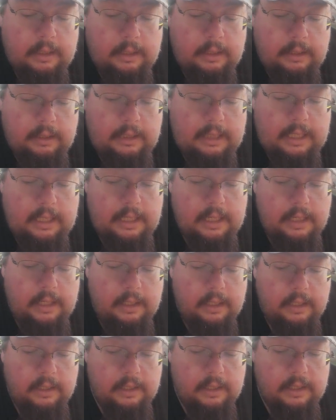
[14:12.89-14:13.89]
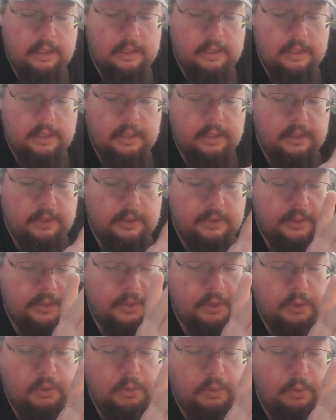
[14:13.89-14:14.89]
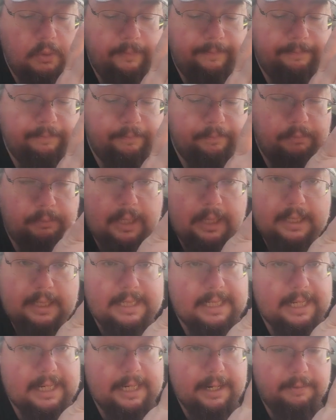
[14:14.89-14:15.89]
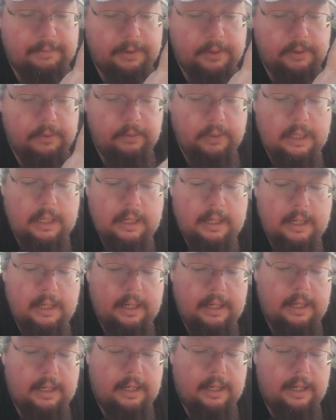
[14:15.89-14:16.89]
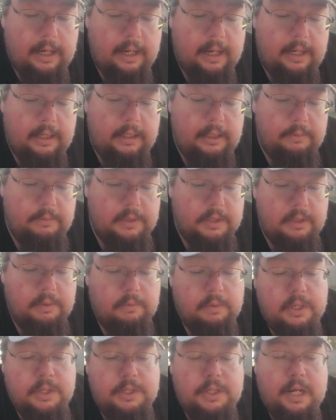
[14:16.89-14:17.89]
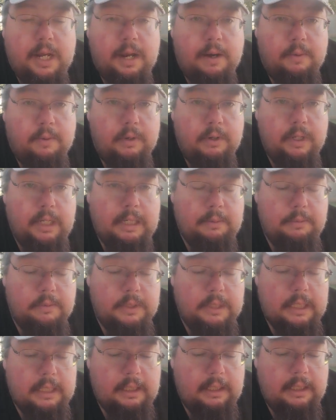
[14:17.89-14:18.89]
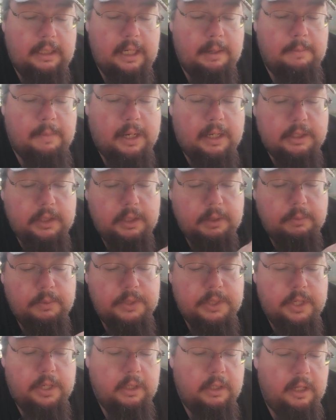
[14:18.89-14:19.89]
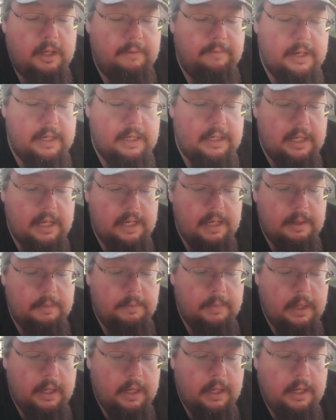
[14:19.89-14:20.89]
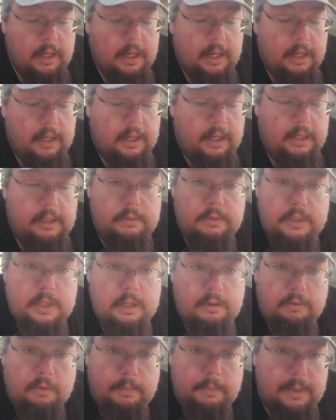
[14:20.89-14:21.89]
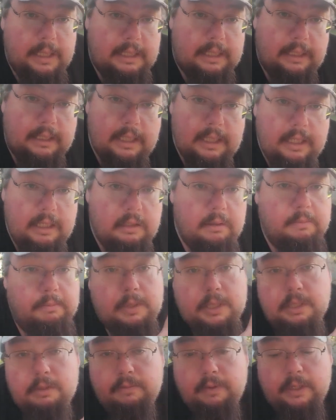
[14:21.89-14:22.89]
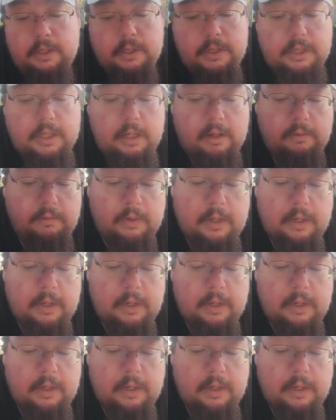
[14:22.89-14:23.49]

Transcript: Ken Su, probably saying that wrong. He was in Rush Hour. He was in Kickboxer with Jean-Claude Van Damme. He was in The Forbidden Kingdom, a bunch of other stuff.